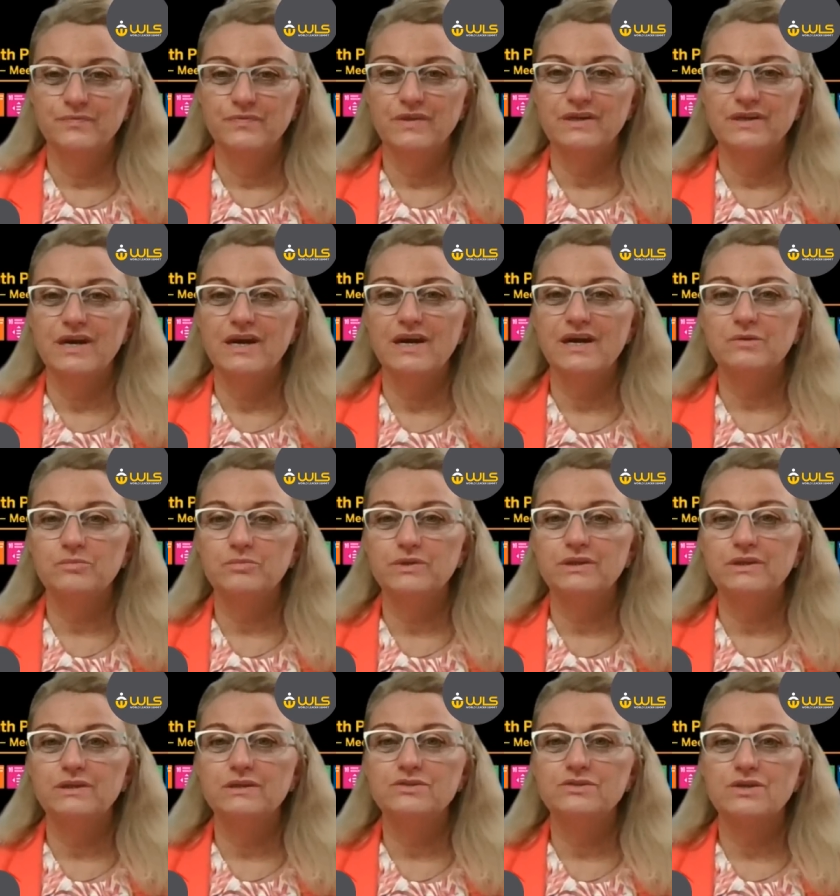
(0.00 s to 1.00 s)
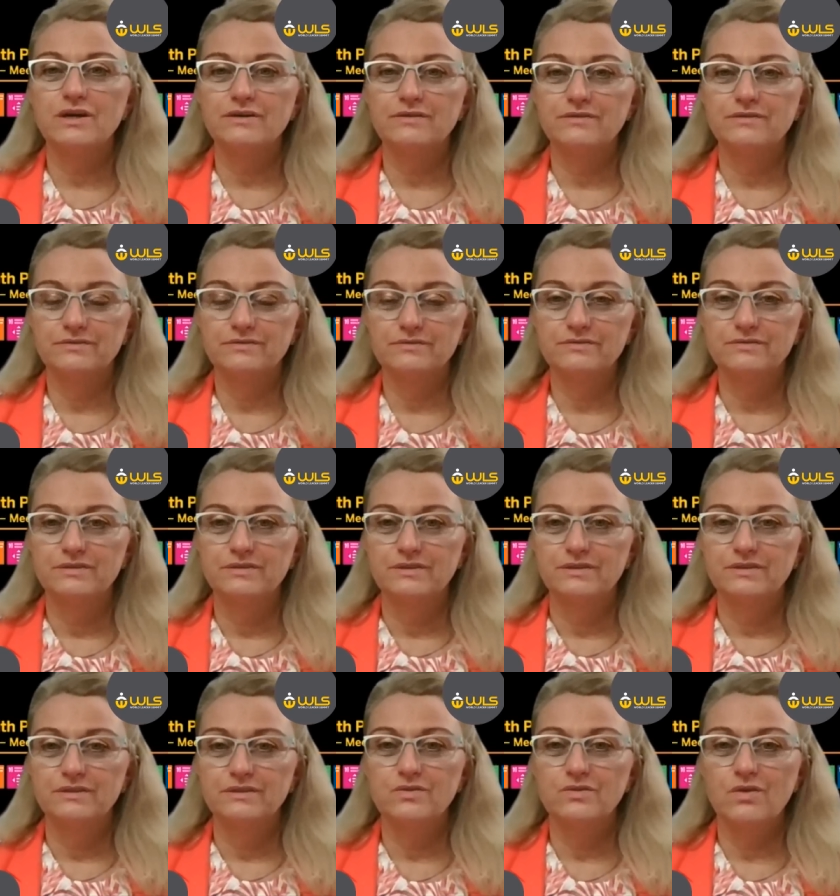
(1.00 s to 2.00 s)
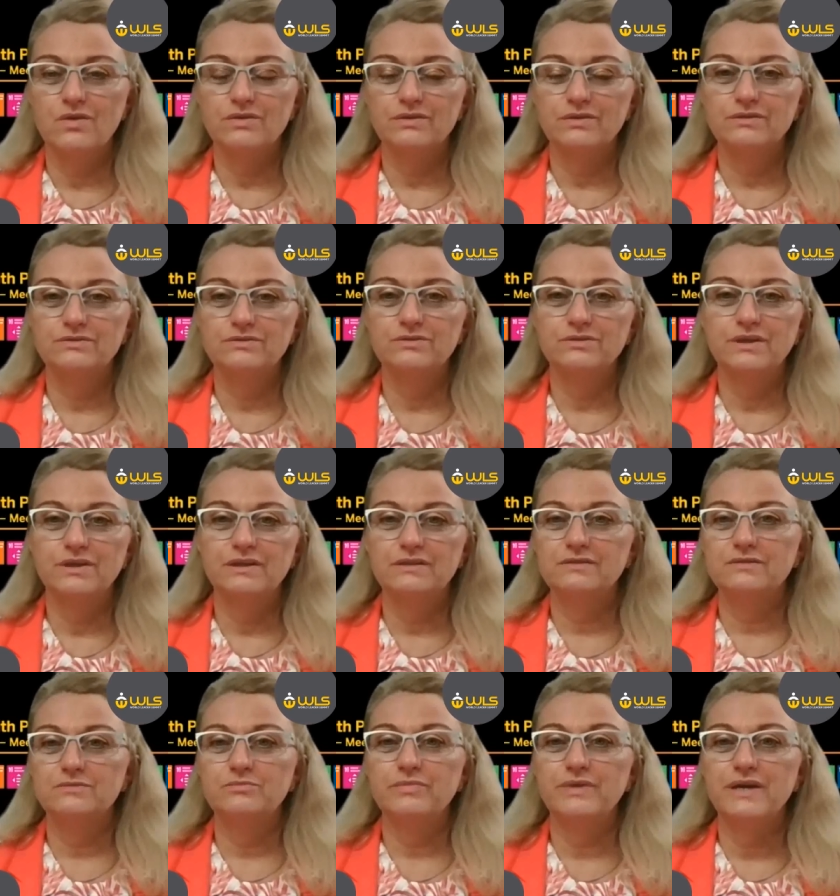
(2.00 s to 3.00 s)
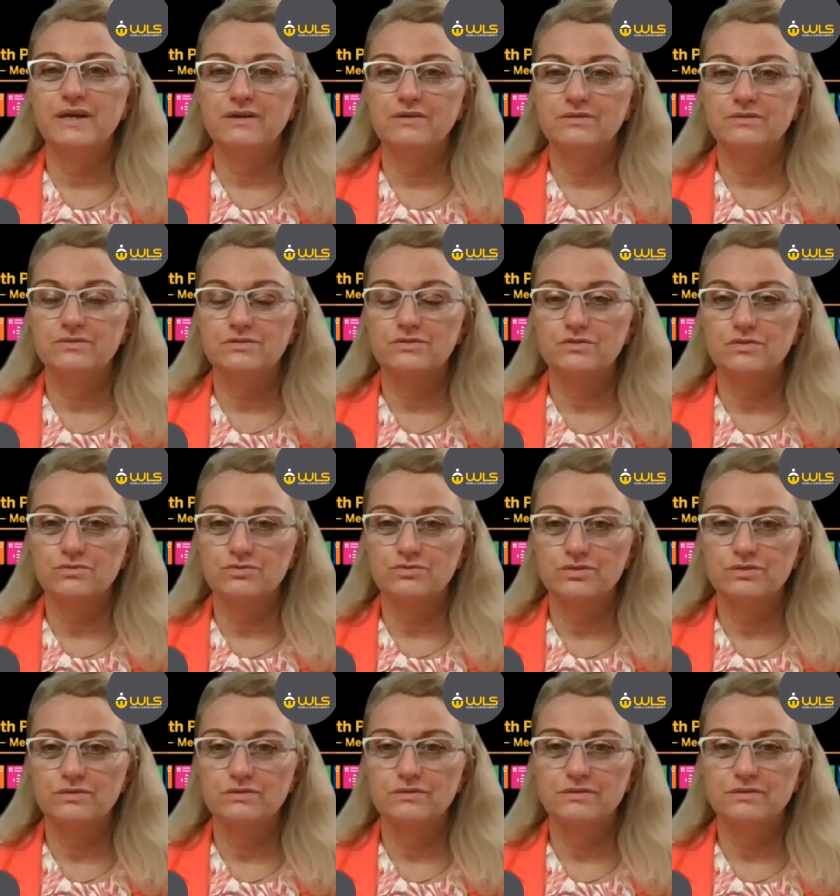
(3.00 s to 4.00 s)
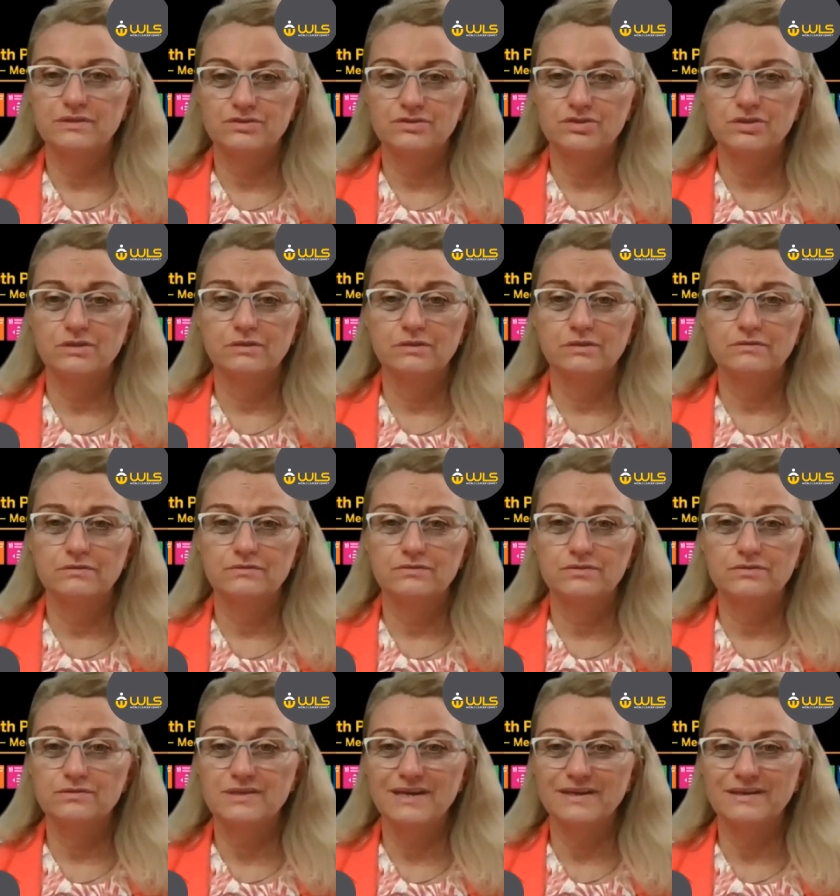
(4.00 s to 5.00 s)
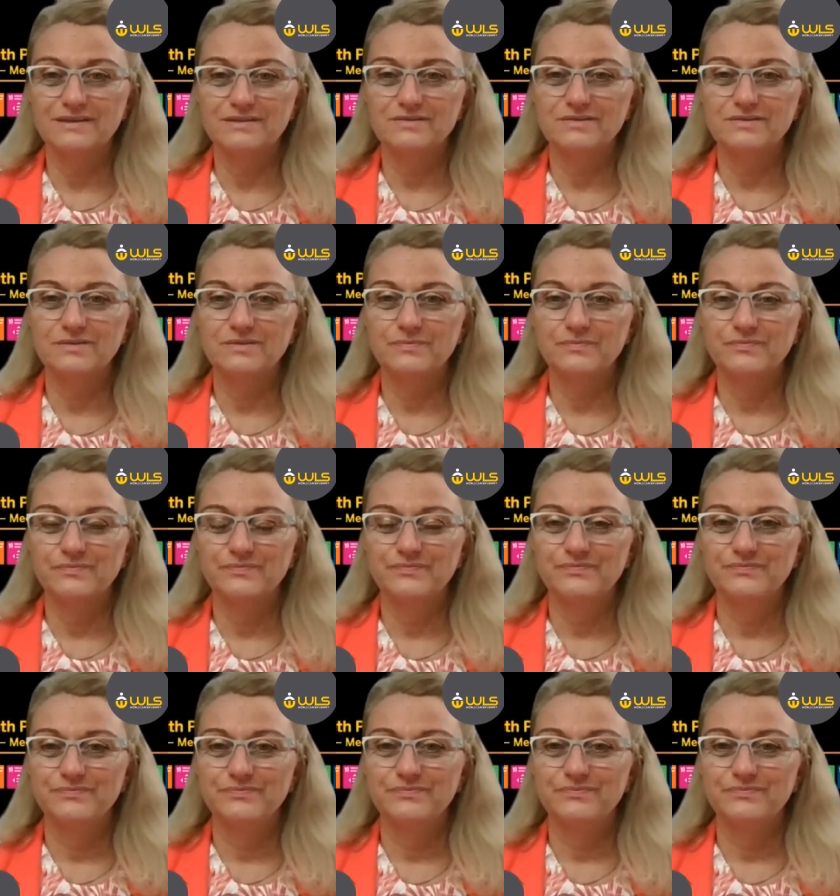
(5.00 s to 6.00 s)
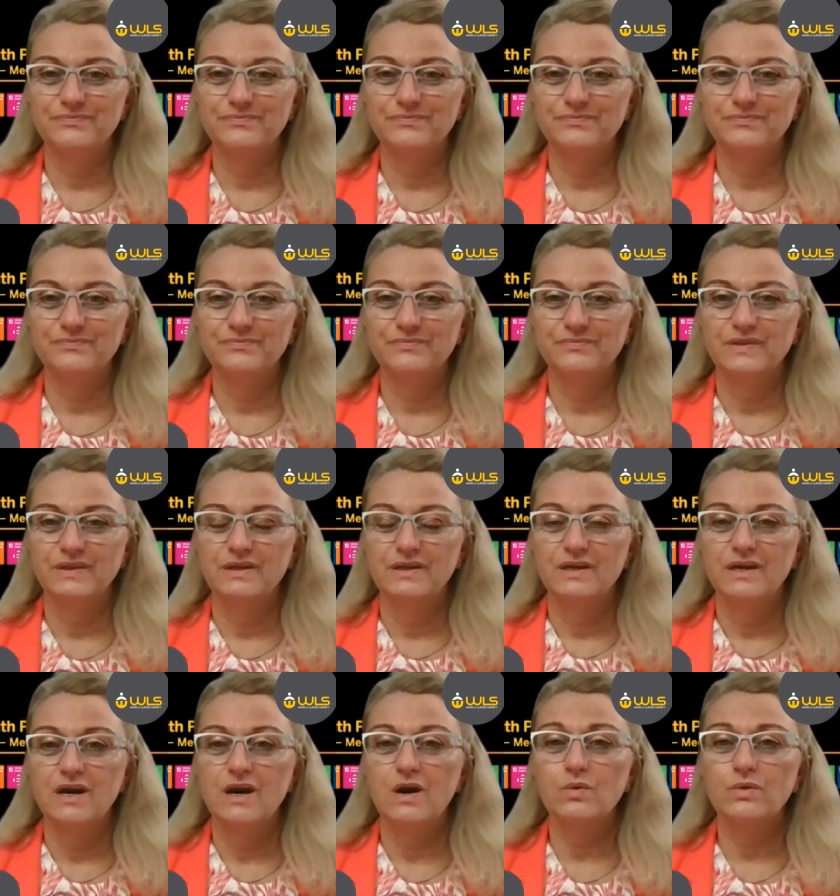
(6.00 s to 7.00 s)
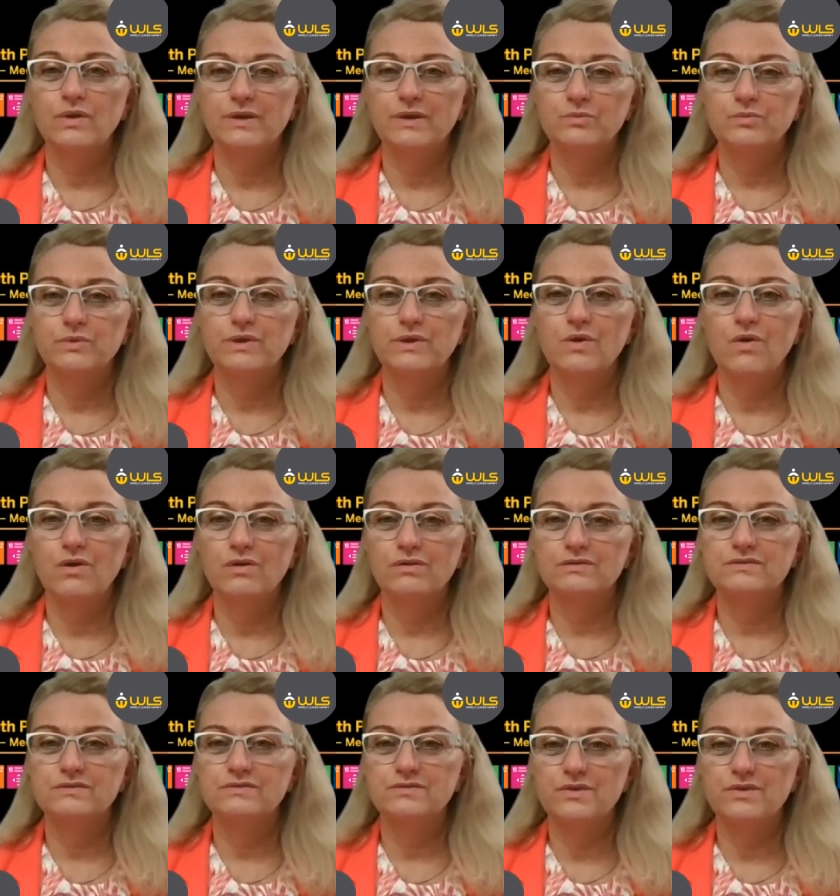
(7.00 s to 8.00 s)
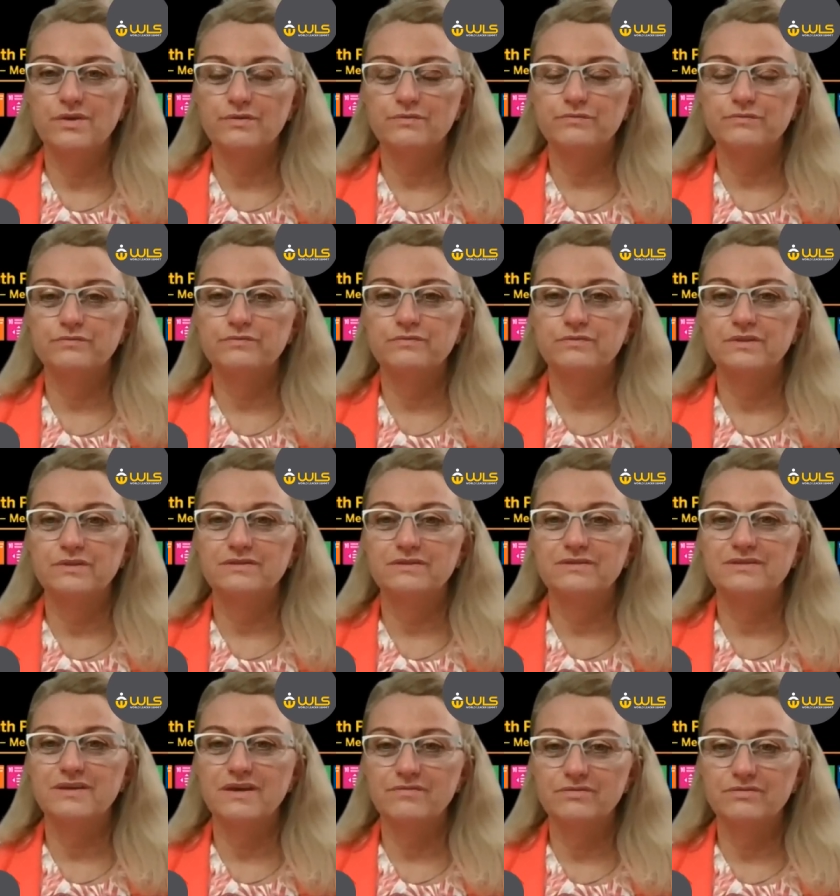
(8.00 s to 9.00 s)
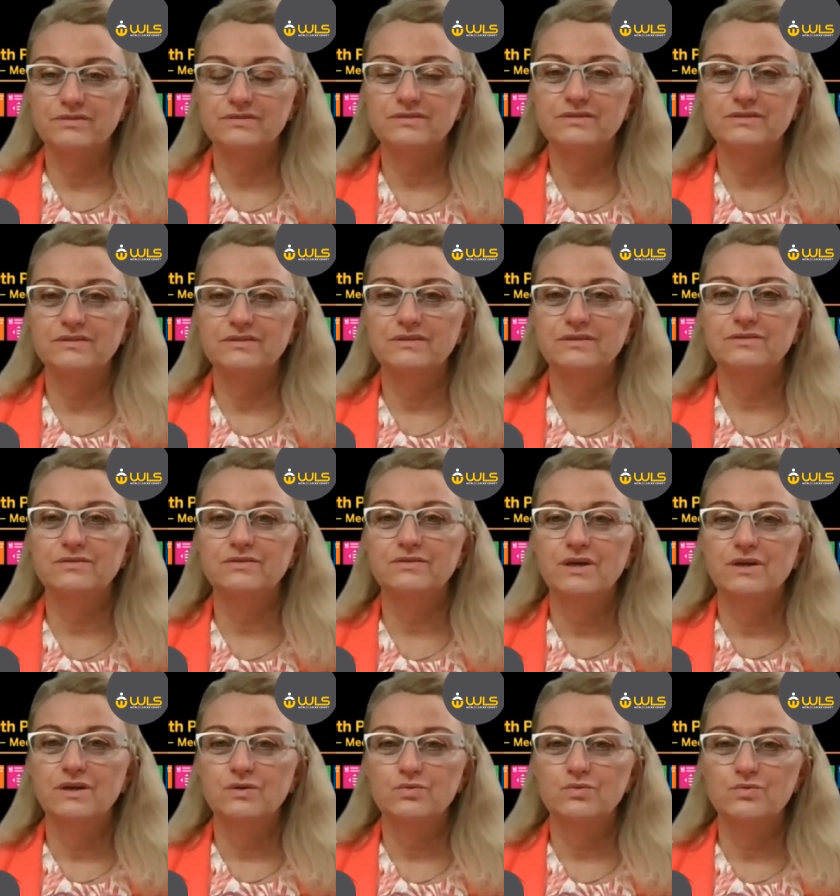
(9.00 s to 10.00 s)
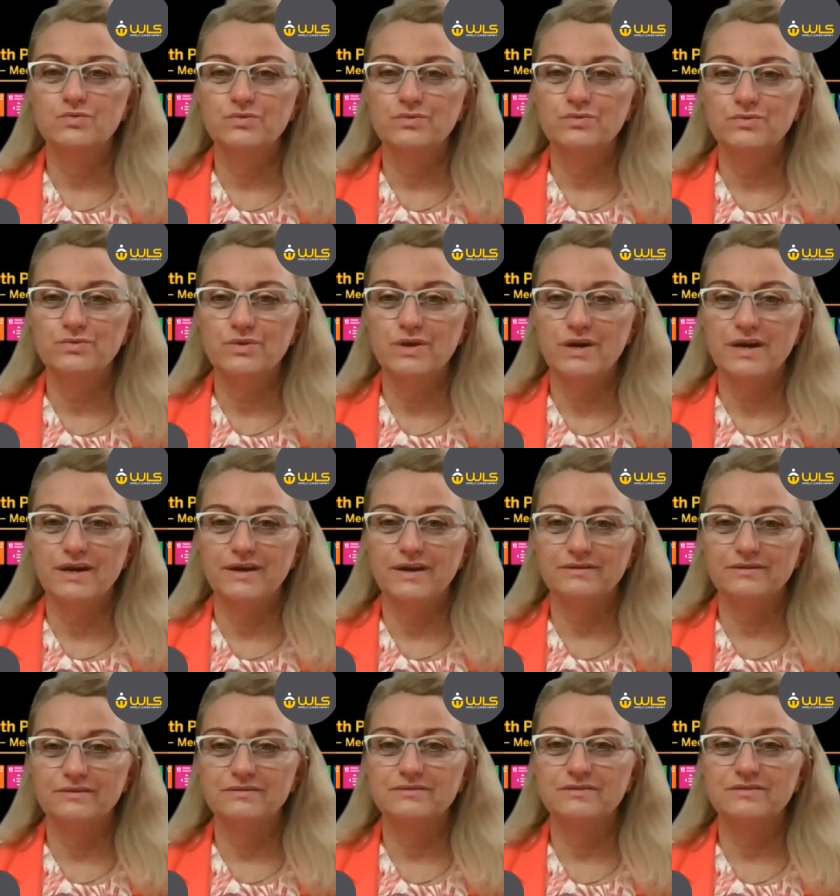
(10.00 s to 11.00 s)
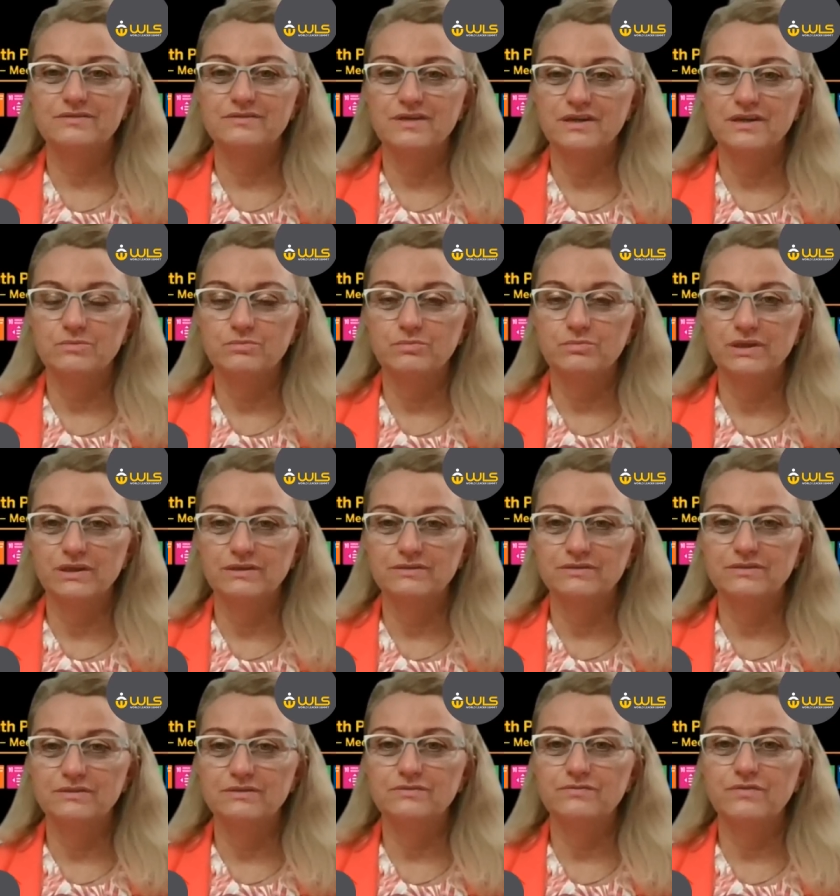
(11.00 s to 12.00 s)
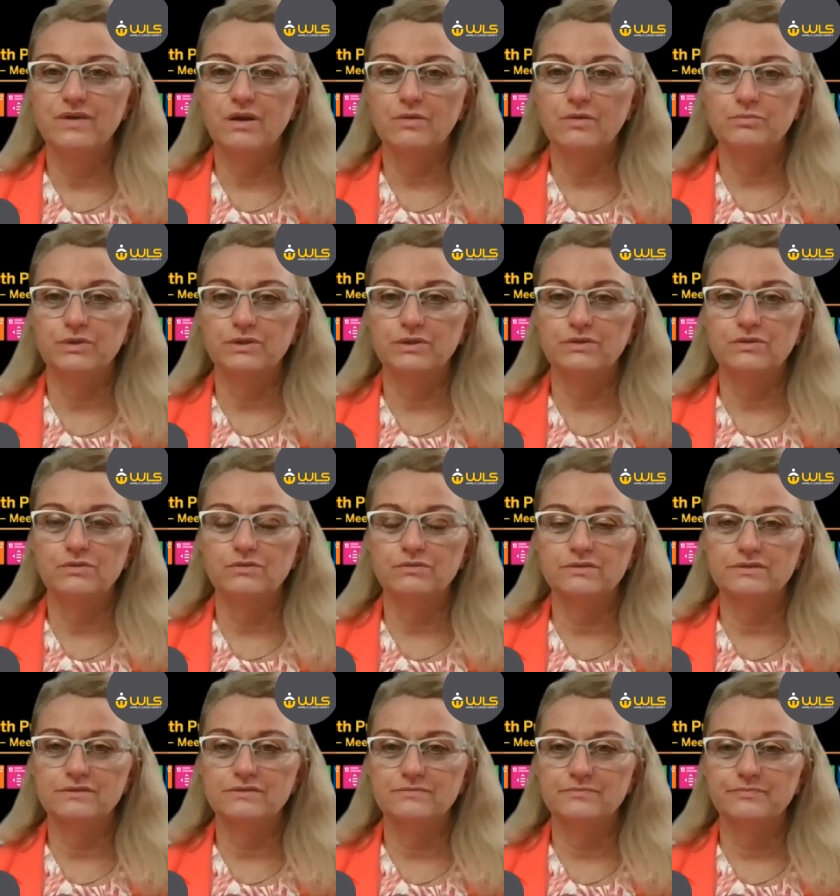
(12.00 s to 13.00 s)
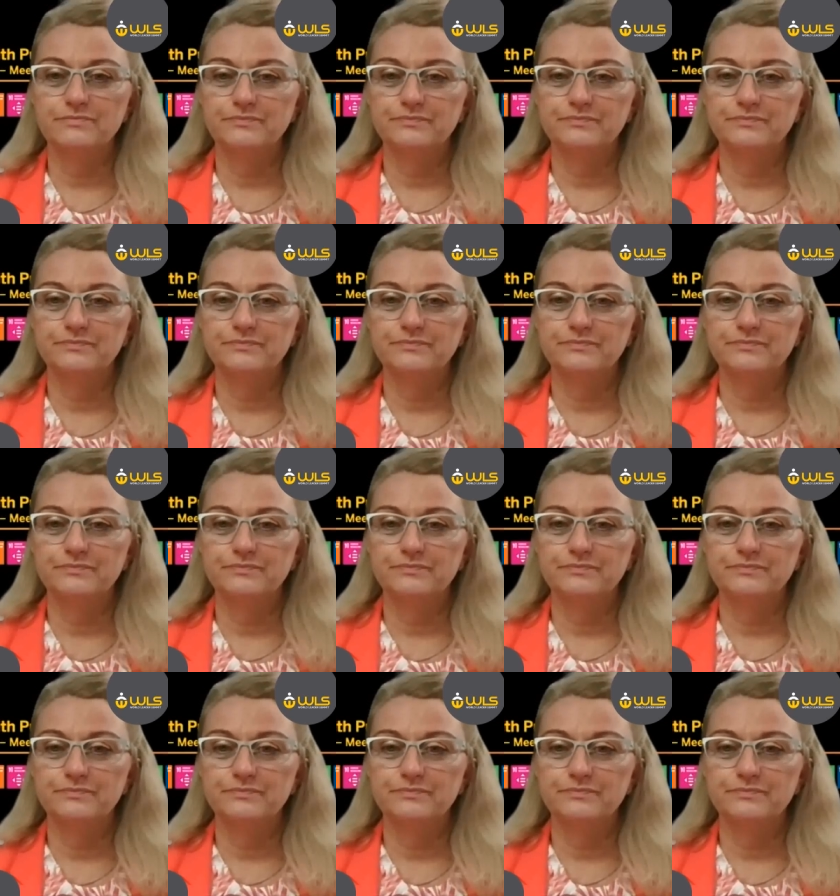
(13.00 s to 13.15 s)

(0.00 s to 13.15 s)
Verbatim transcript: that are helping each other in order to get a better social digital society. How can we all serve the seventeen U N Sustainability Development Goals?